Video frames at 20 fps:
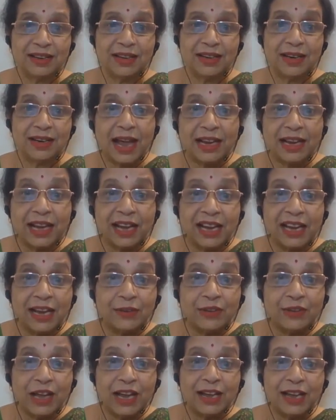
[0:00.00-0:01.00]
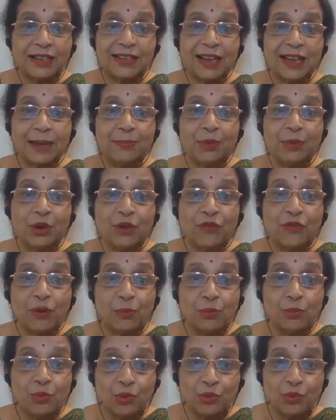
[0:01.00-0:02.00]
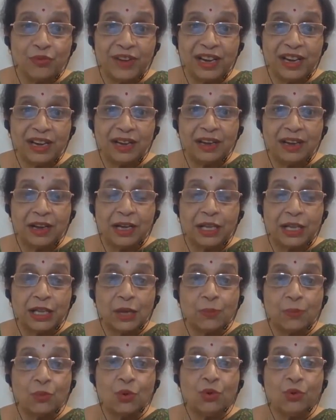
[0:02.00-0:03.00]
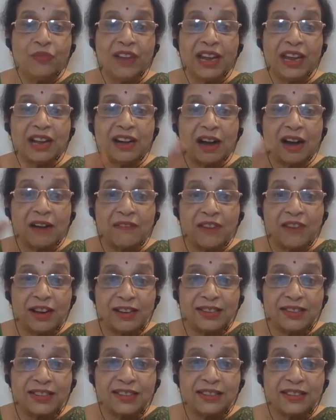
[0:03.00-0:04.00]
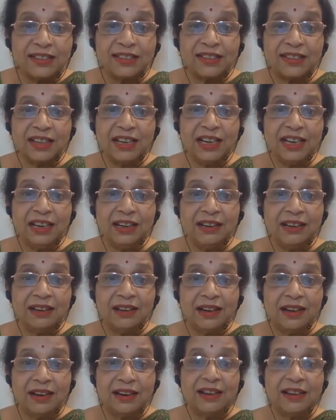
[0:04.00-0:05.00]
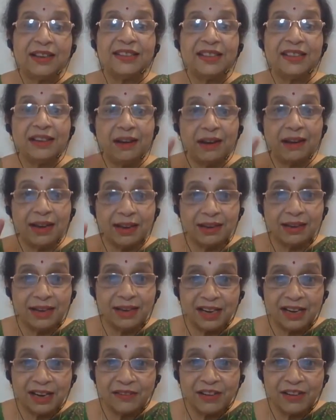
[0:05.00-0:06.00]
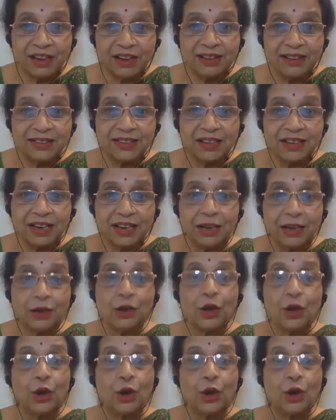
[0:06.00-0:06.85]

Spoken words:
Like I gave the example of a movie. The movie covers the screen. Does it really cover the screen?